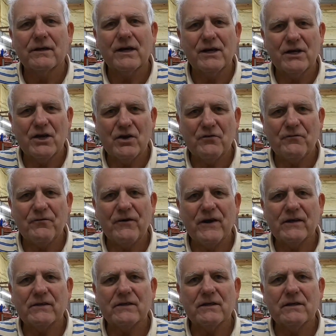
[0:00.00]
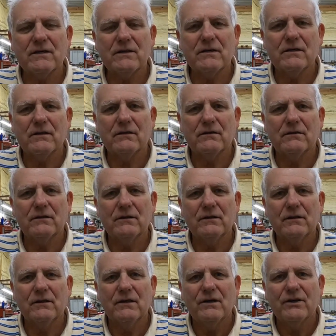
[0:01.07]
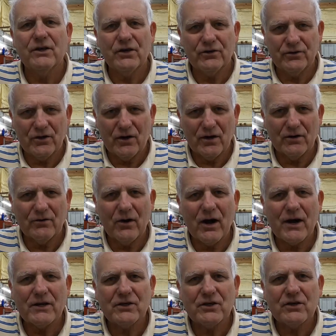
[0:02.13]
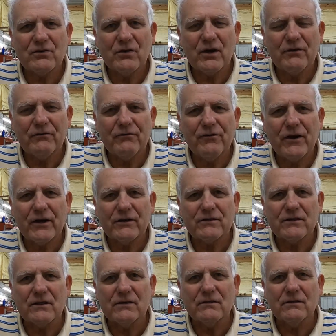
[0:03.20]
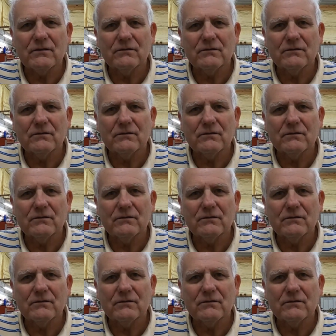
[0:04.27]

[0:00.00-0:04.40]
Can you fix it? You're darn right you can fix it.